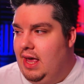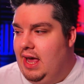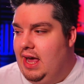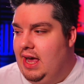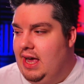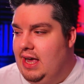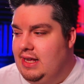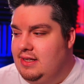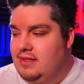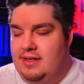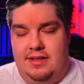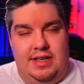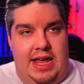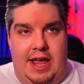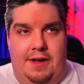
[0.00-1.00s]

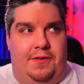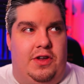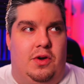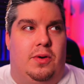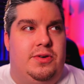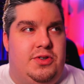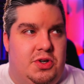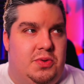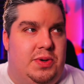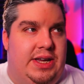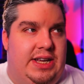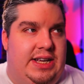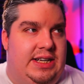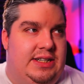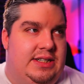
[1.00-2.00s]
And if you're
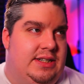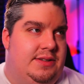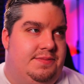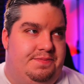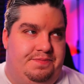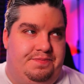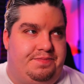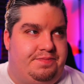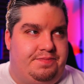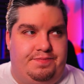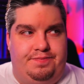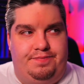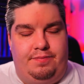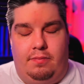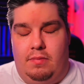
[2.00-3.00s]
doing
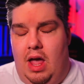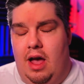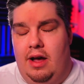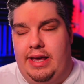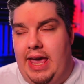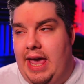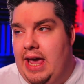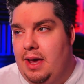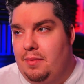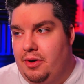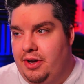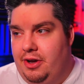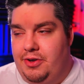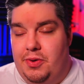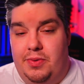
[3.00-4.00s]
a game
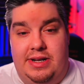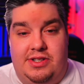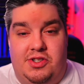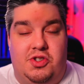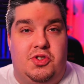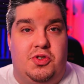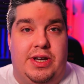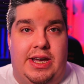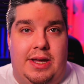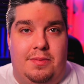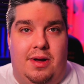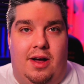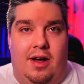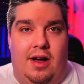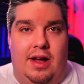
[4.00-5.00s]
or you're doing a
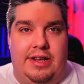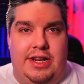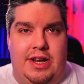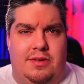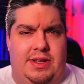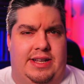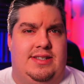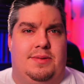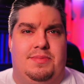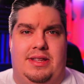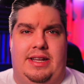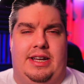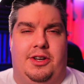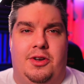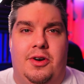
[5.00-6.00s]
stream on, you know, like
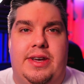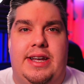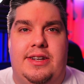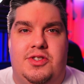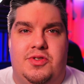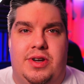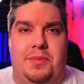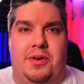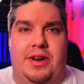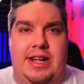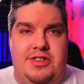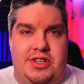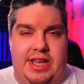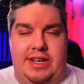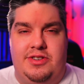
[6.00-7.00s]
something like a cooking stream or an
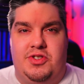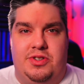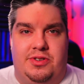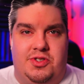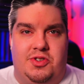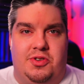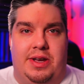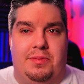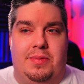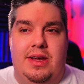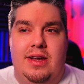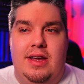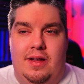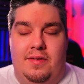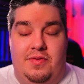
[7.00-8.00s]
educational stream,
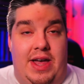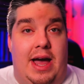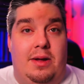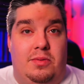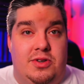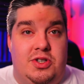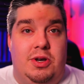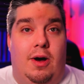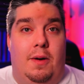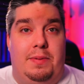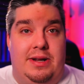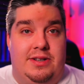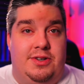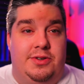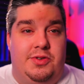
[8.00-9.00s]
that will show
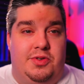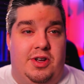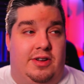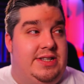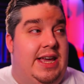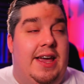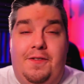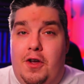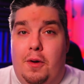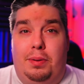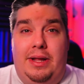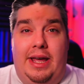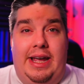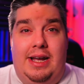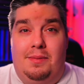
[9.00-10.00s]
up in the search results. If you're
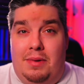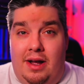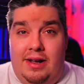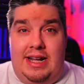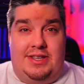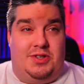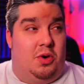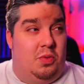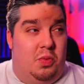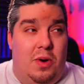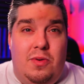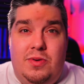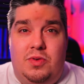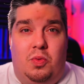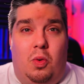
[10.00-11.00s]
playing Among Us or
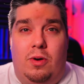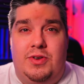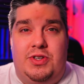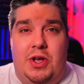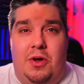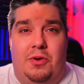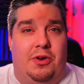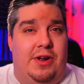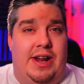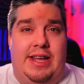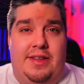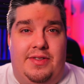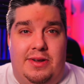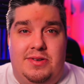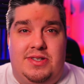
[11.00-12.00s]
Warzone or
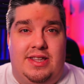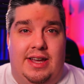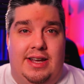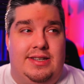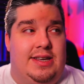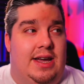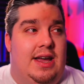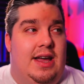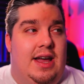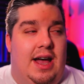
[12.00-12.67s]
any of those things,